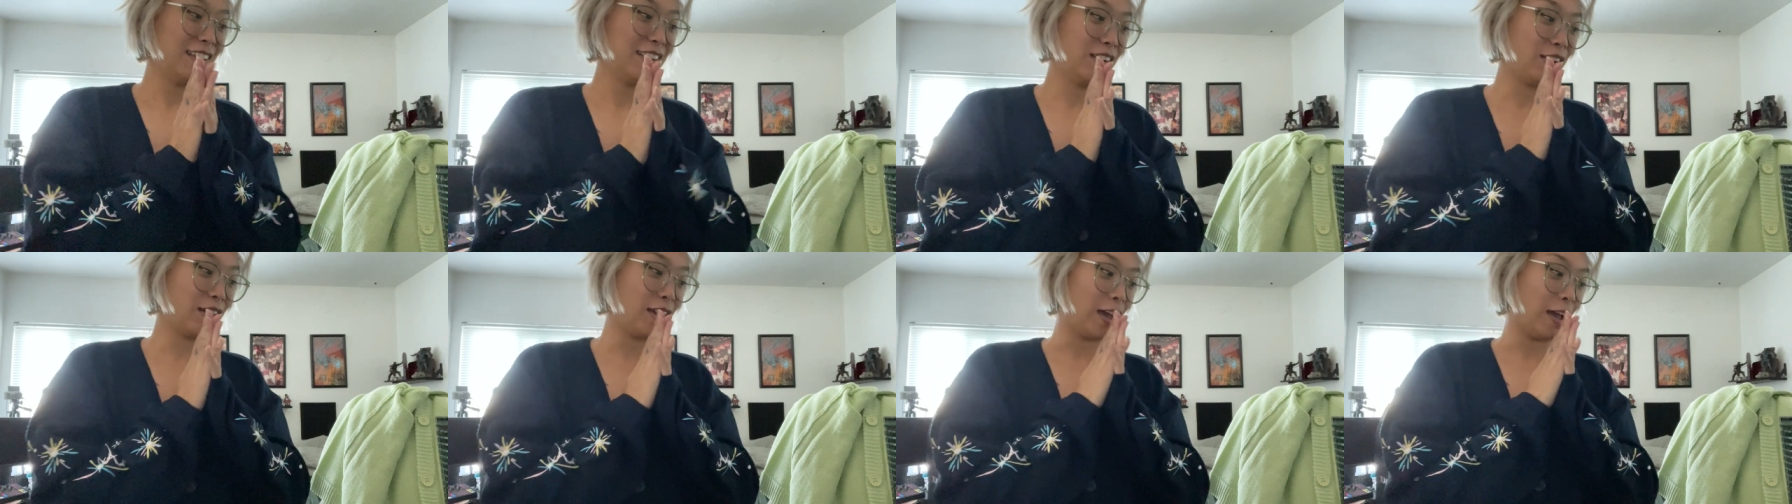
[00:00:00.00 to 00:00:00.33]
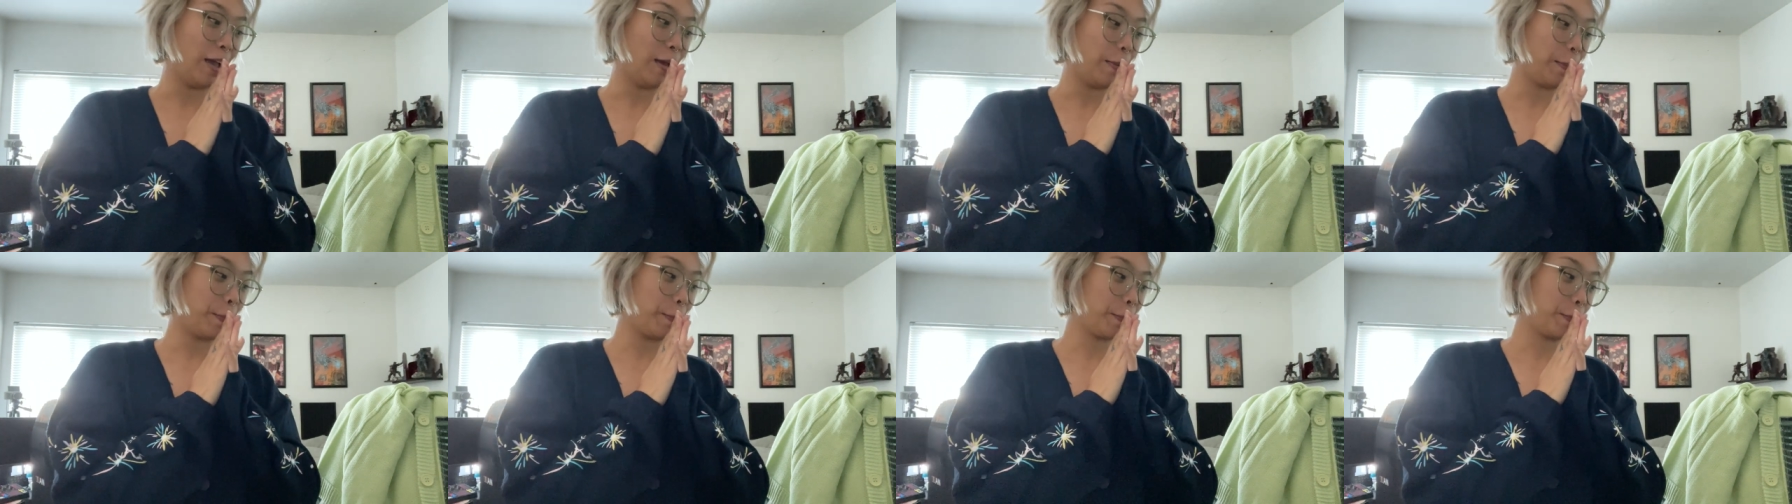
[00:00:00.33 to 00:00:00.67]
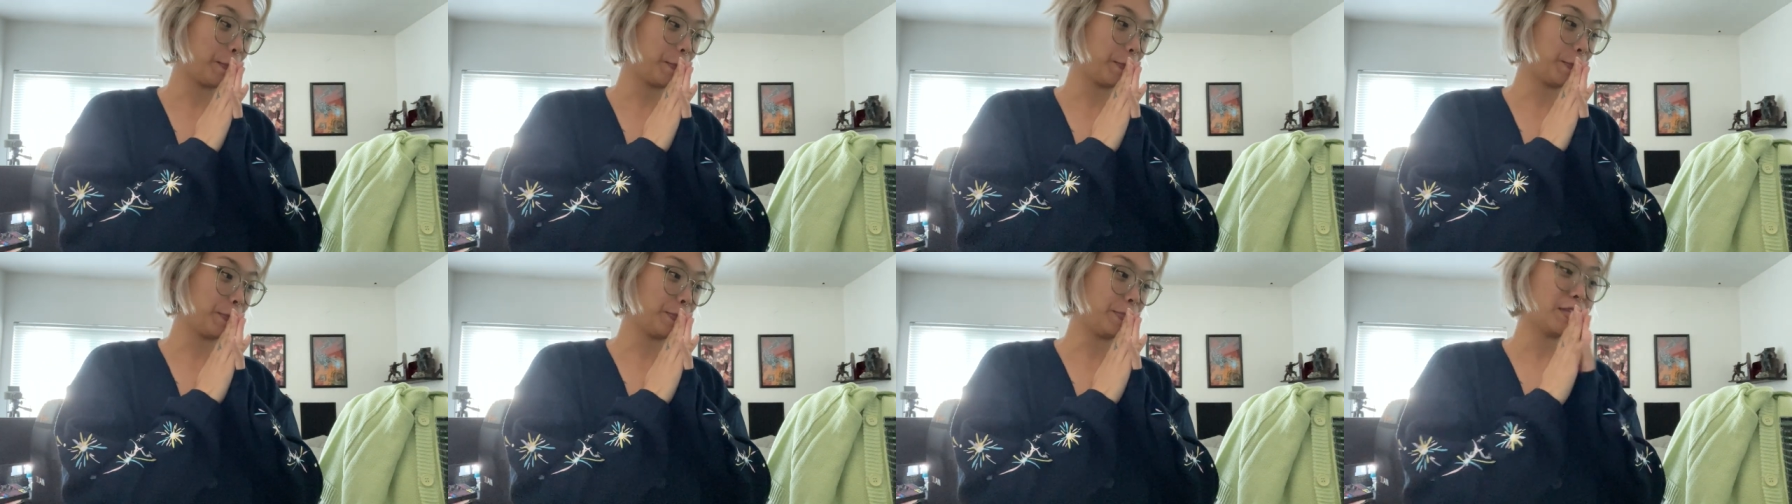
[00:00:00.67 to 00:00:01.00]
Okay,
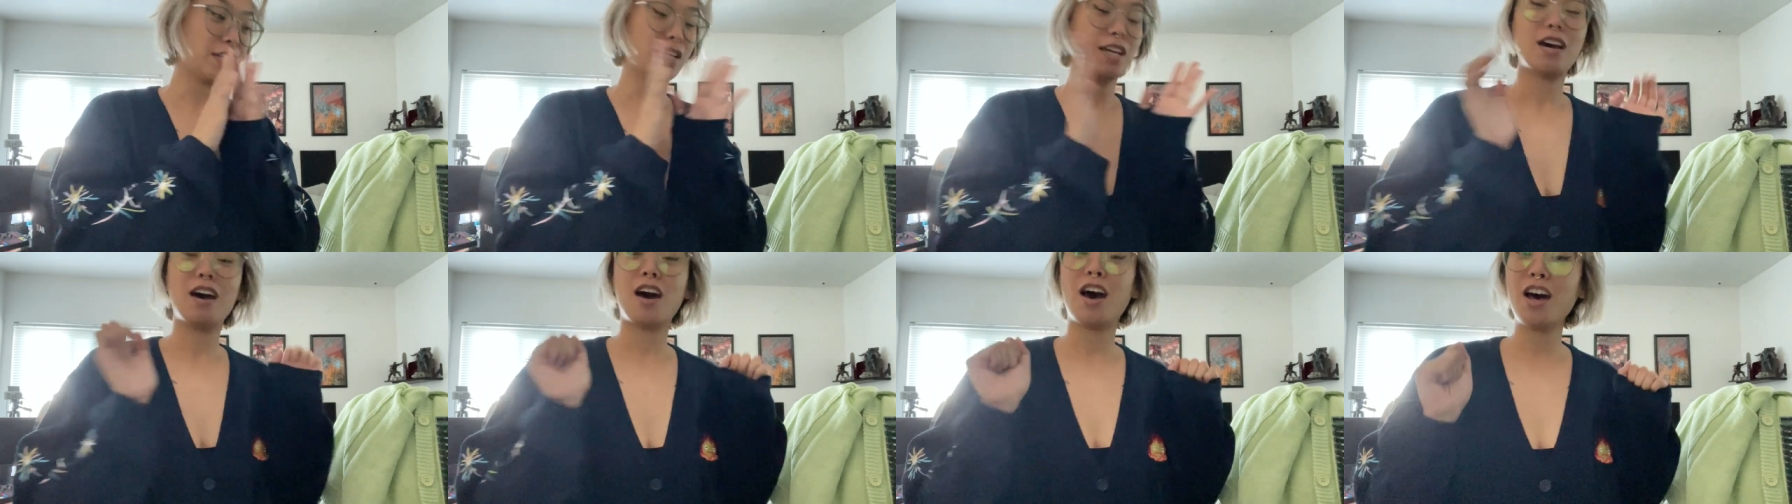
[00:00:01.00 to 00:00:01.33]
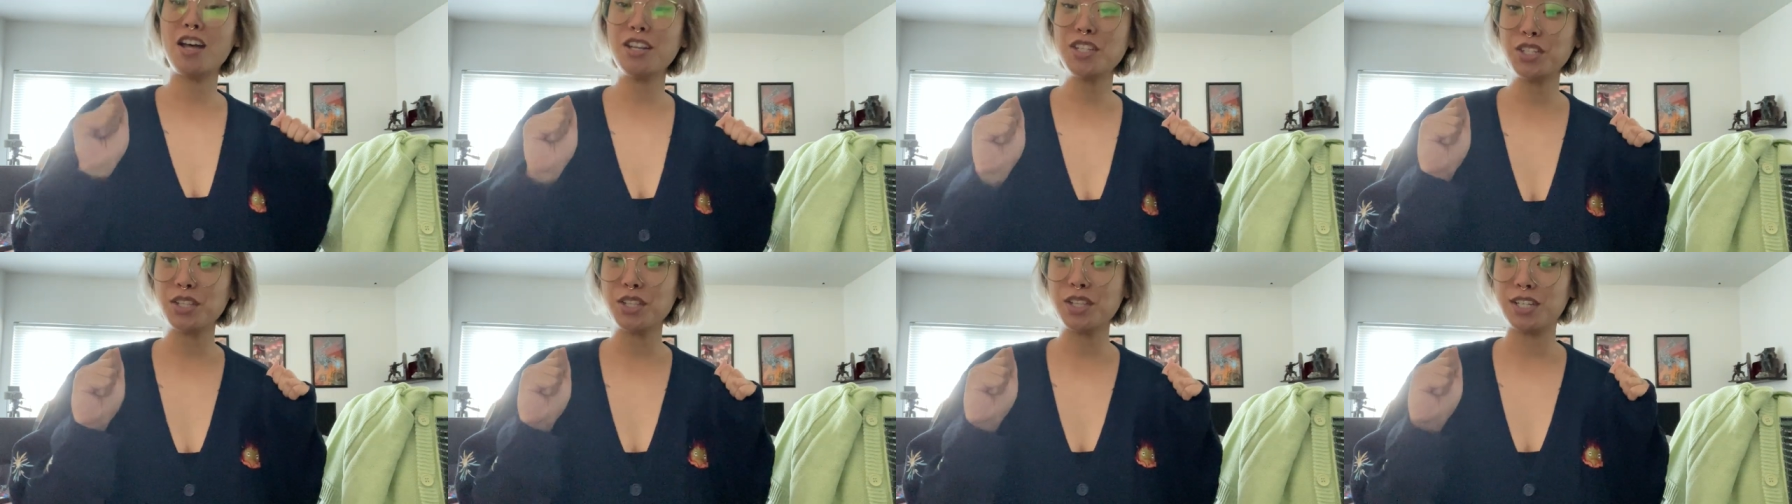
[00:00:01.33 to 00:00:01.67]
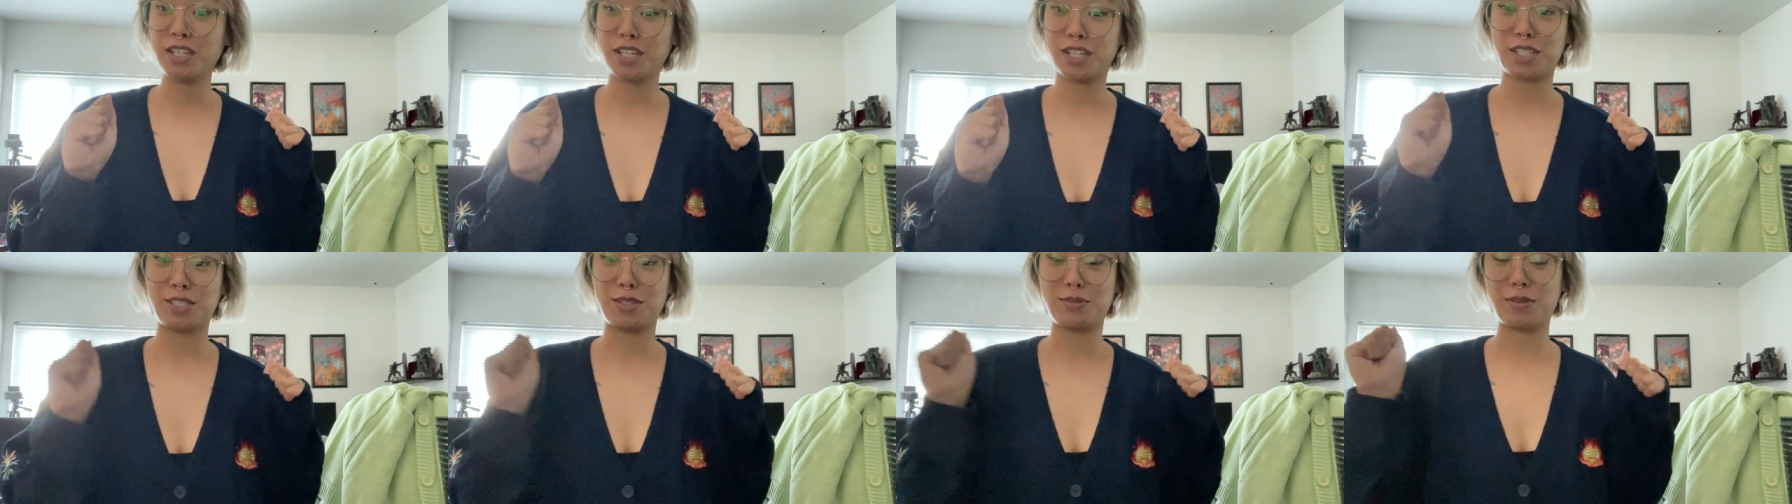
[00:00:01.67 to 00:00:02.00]
on to the
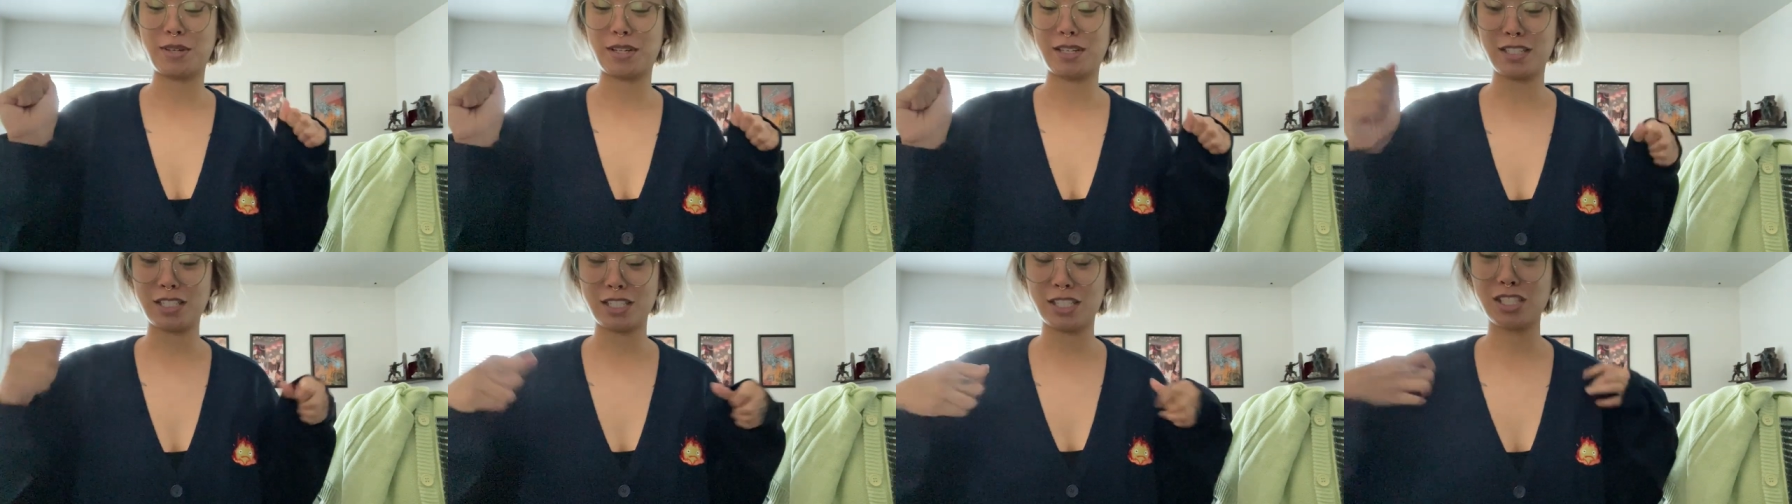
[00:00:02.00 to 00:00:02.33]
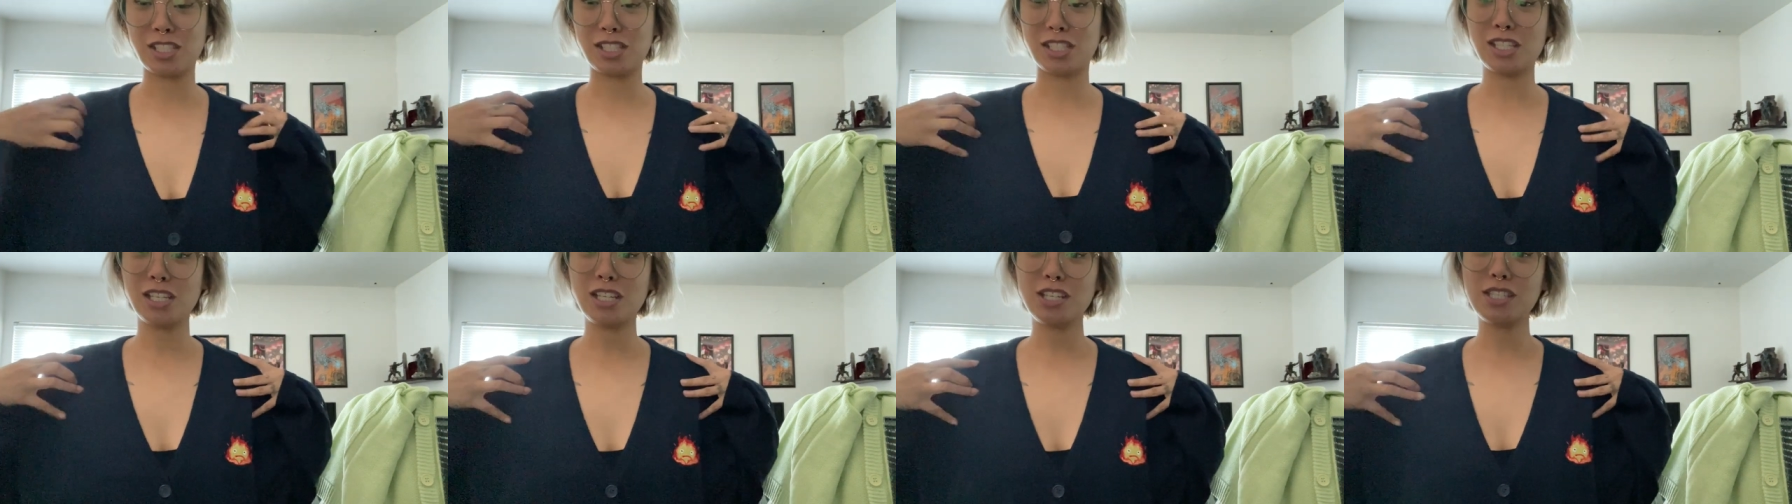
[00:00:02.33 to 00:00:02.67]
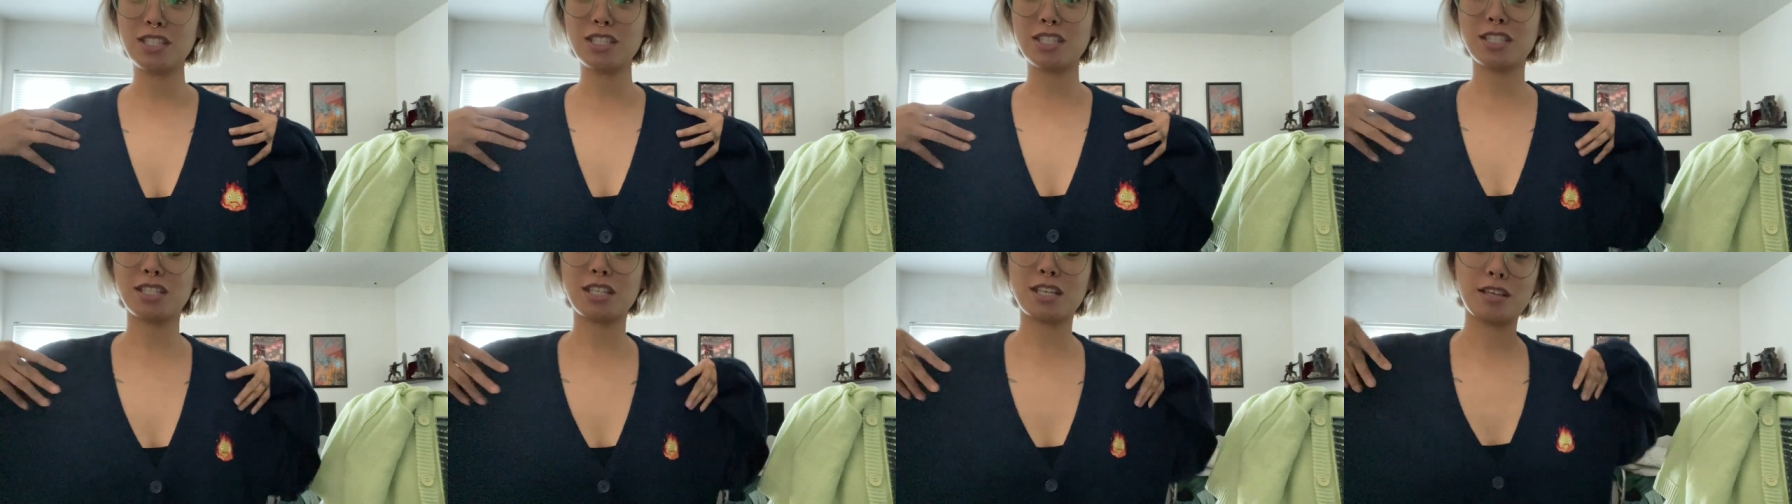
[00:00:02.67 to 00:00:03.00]
next one because
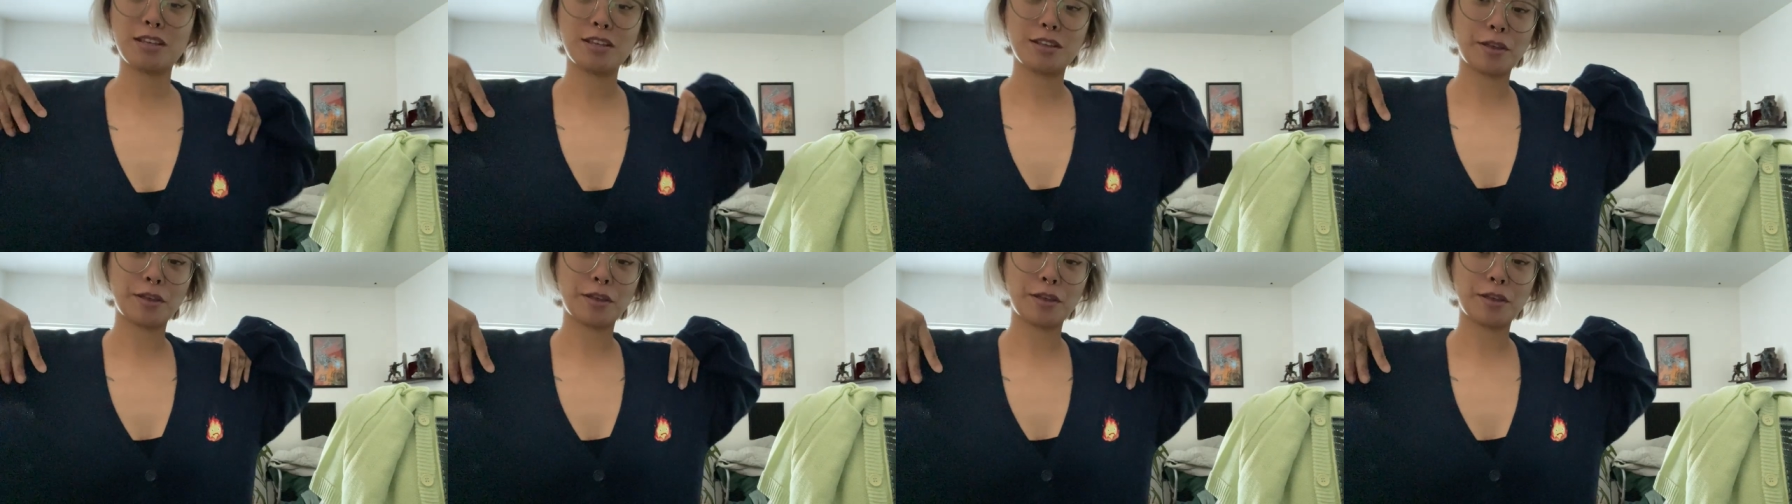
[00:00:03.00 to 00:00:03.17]
this,